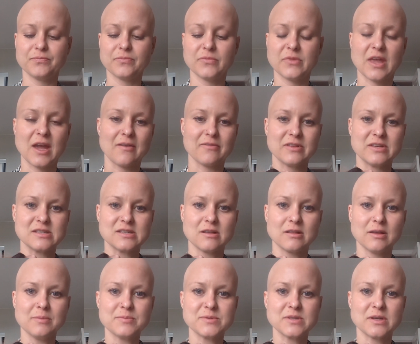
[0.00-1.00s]
they have these
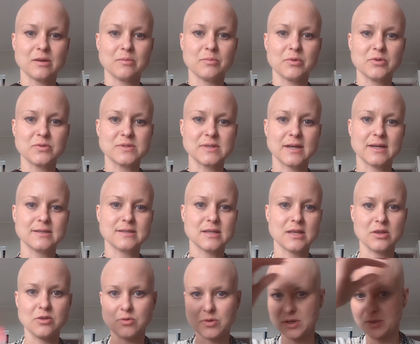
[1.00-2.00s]
clips on both sides
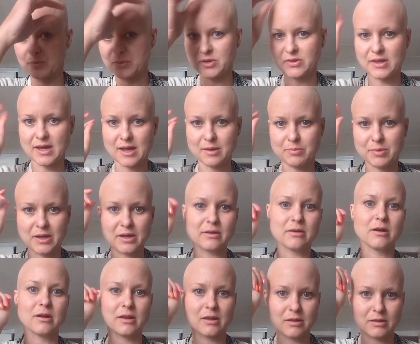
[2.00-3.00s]
that you can put the headband
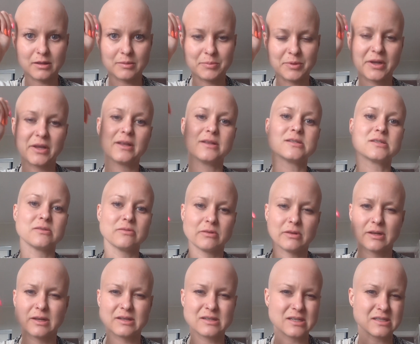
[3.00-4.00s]
on and clip it in so
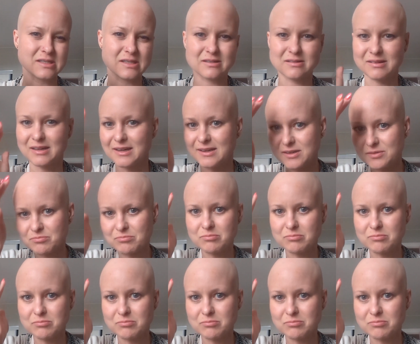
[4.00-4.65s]
that it doesn't like